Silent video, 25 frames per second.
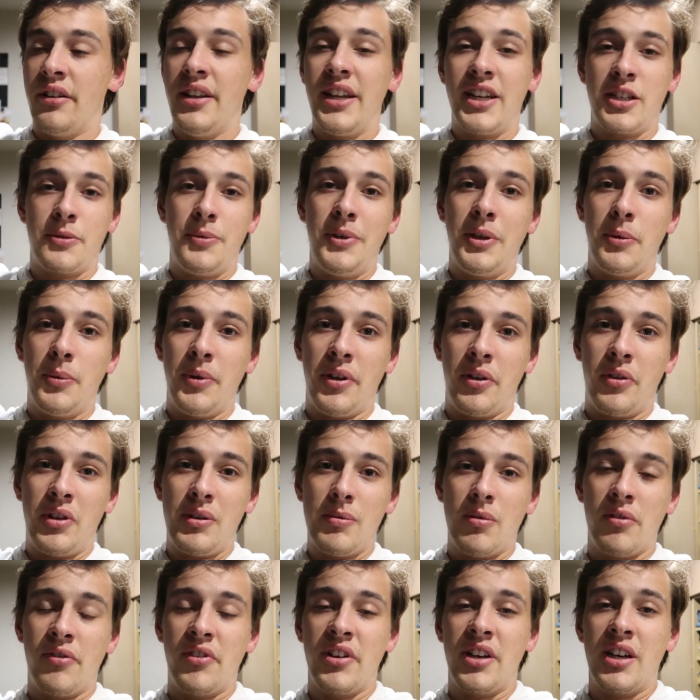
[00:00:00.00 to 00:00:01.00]
next week with
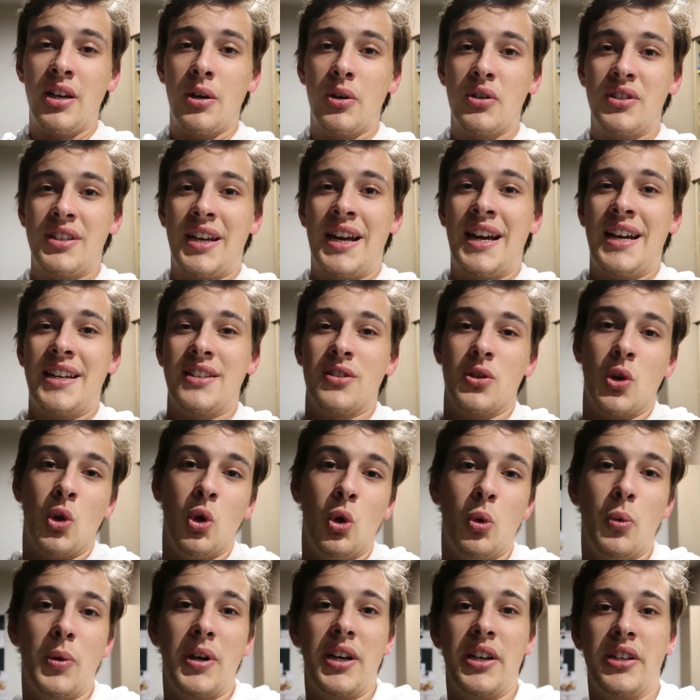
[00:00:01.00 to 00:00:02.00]
3 more videos as
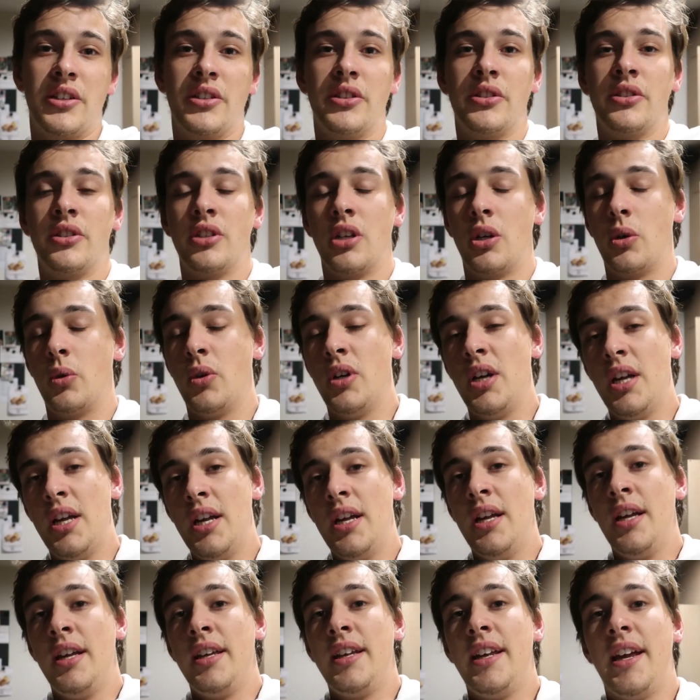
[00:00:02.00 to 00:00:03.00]
always. So
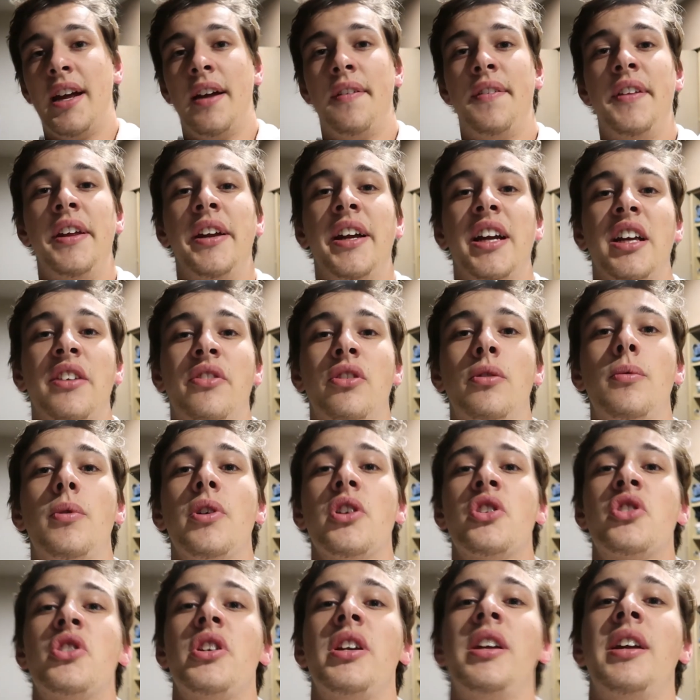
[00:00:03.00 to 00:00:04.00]
yeah, thank you guys for
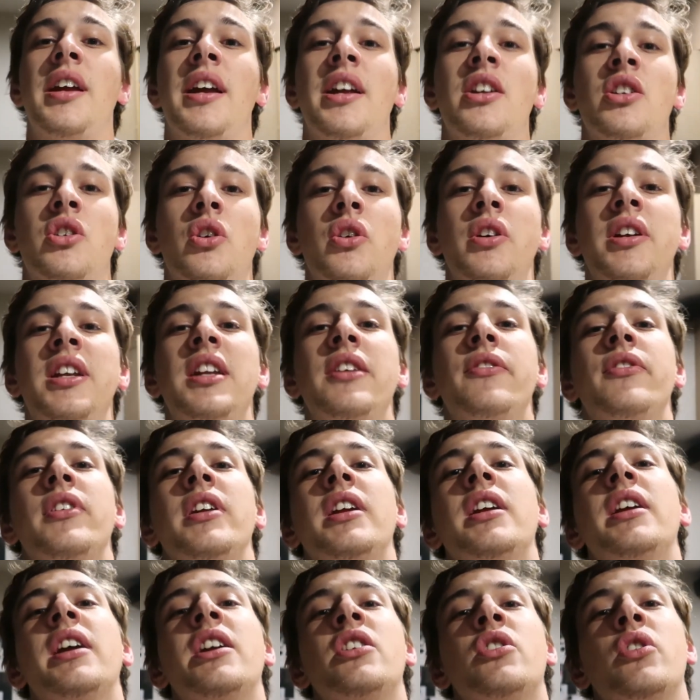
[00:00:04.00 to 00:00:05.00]
watching. Enjoy your
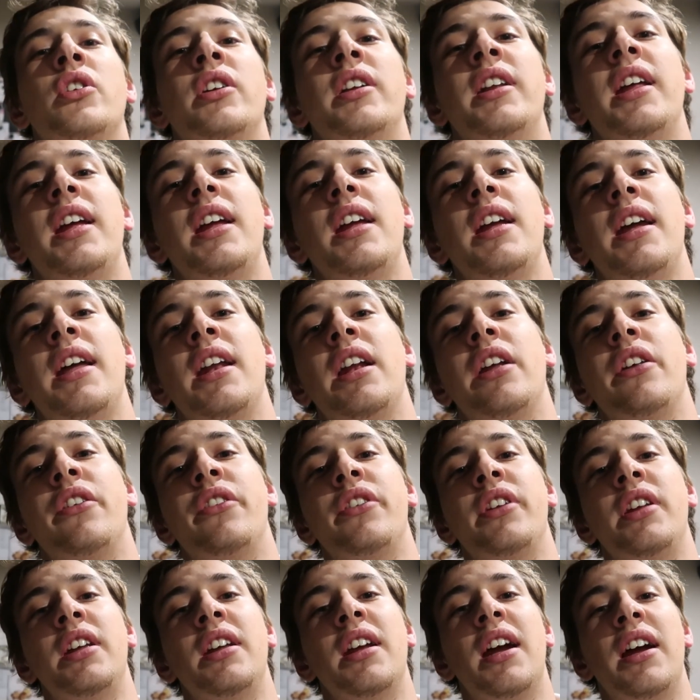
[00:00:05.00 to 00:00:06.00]
evening, enjoy your day, and I'll
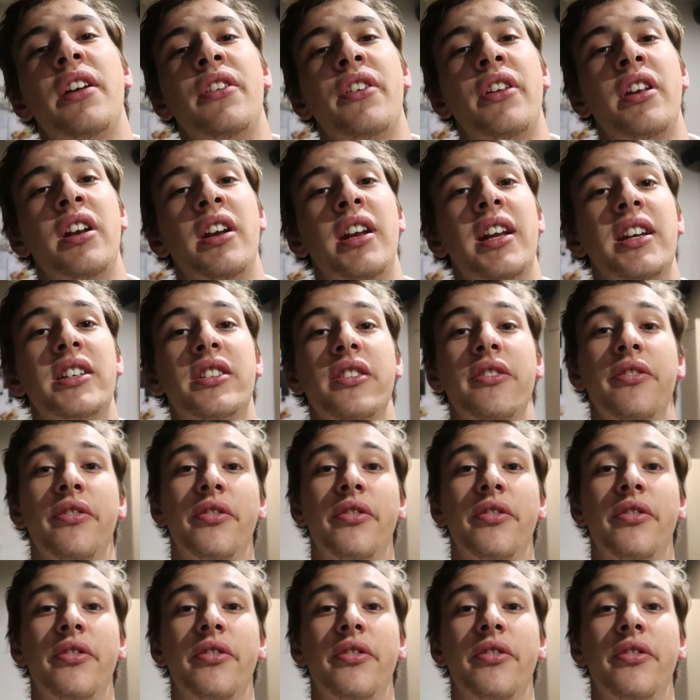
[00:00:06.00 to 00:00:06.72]
see you guys in the next